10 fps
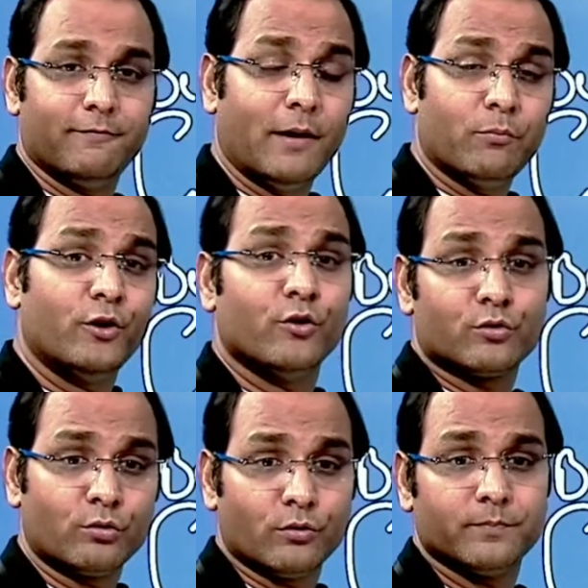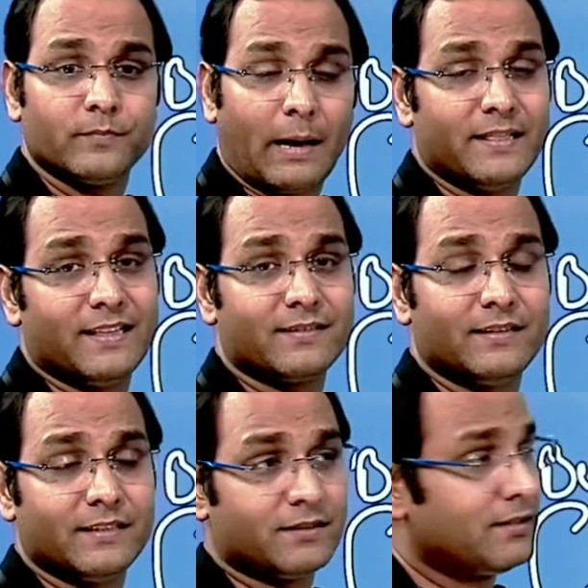Where would you throw? I mean,
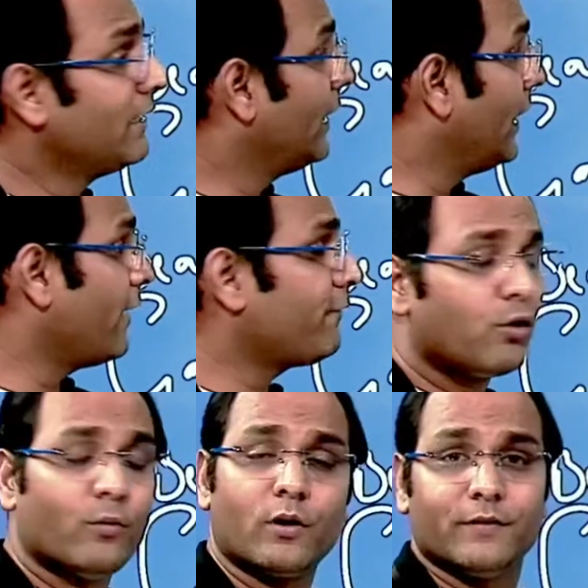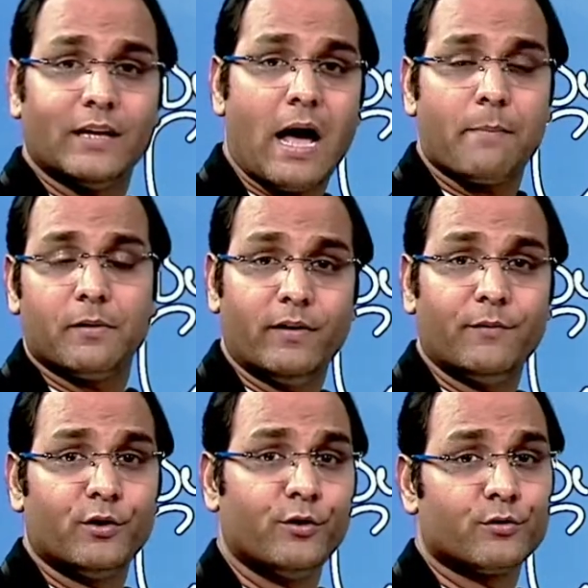this leftover of the apple, where
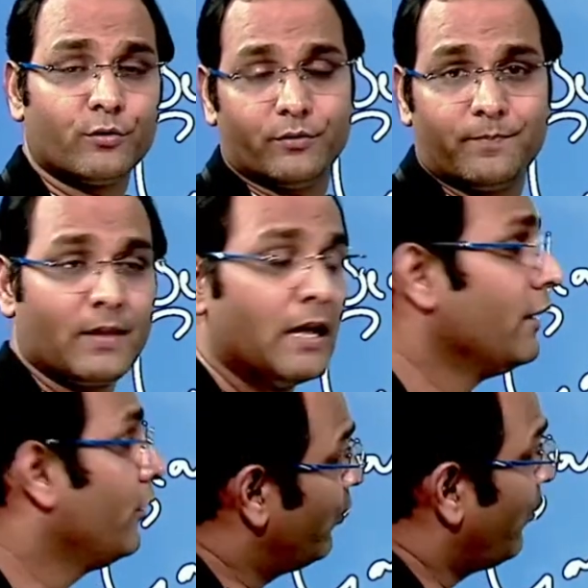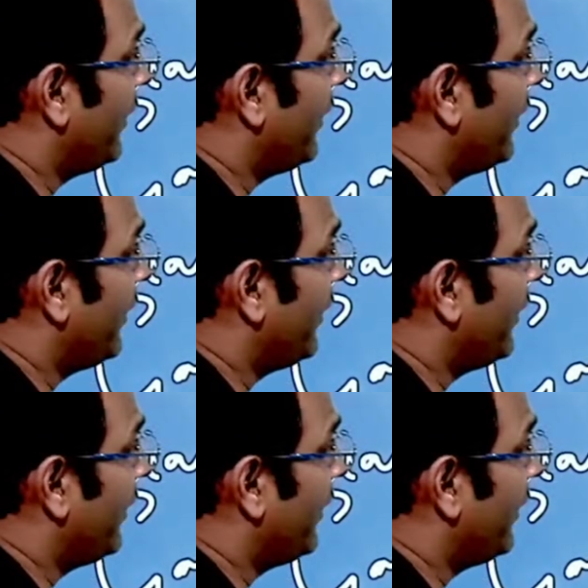would you throw? You know